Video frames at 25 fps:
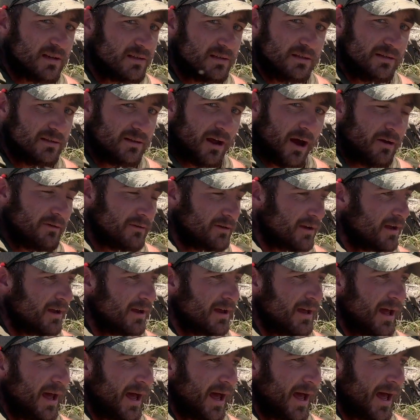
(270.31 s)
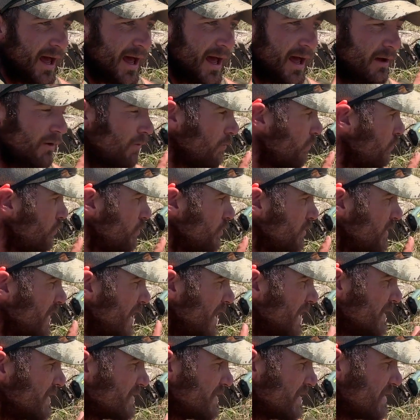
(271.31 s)
You don't. All you
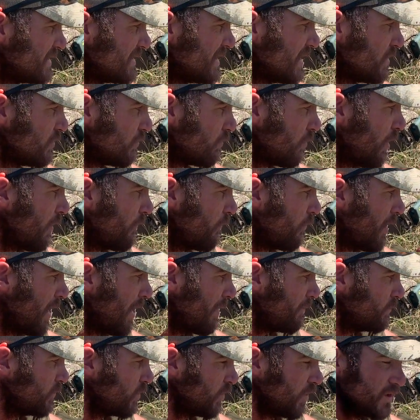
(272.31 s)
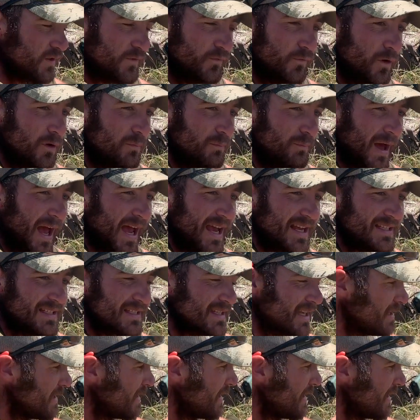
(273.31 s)
need is to set your rifle up, nice firm base,